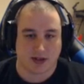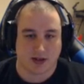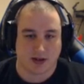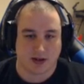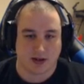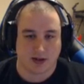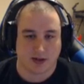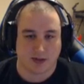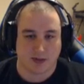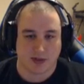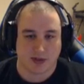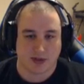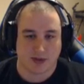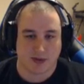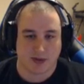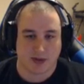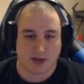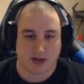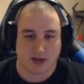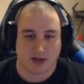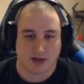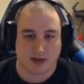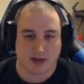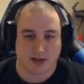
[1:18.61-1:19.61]
here
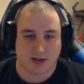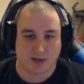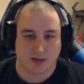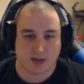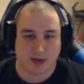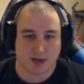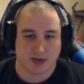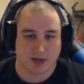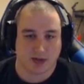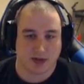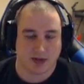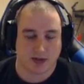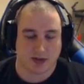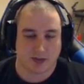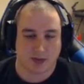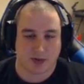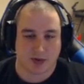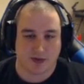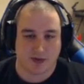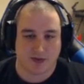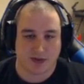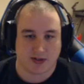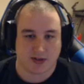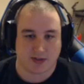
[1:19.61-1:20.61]
between this build and the
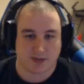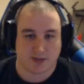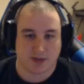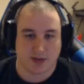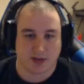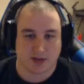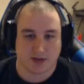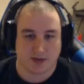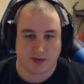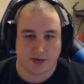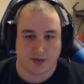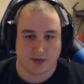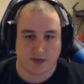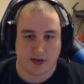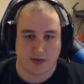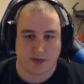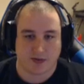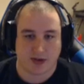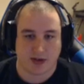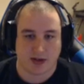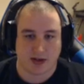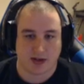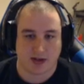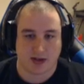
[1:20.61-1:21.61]
previous build for
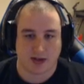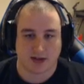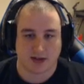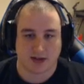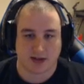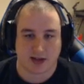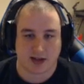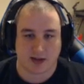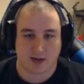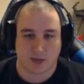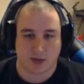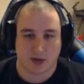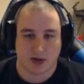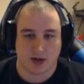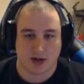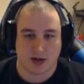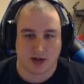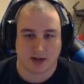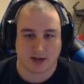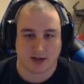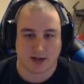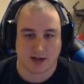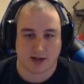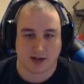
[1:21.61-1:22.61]
50 is that we're
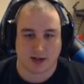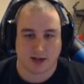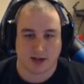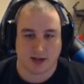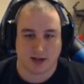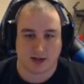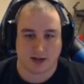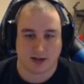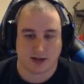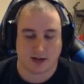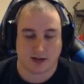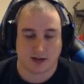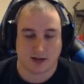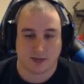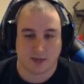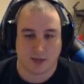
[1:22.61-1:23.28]
not taking